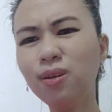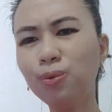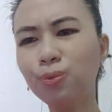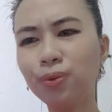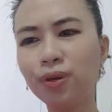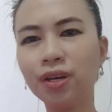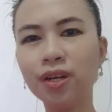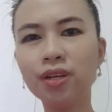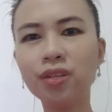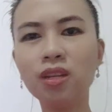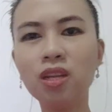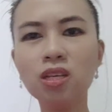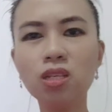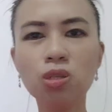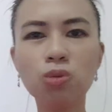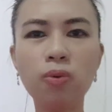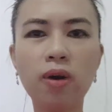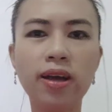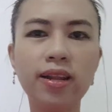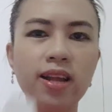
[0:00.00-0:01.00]
of weird. This
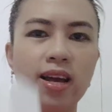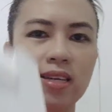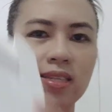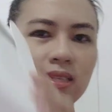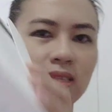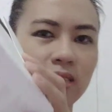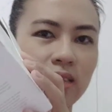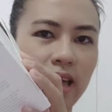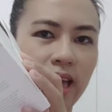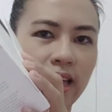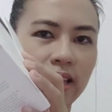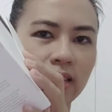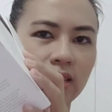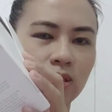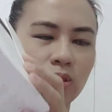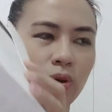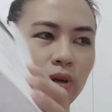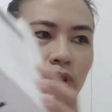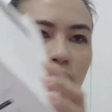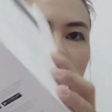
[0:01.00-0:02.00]
one has dent.
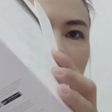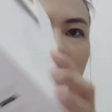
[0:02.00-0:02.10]
So, ito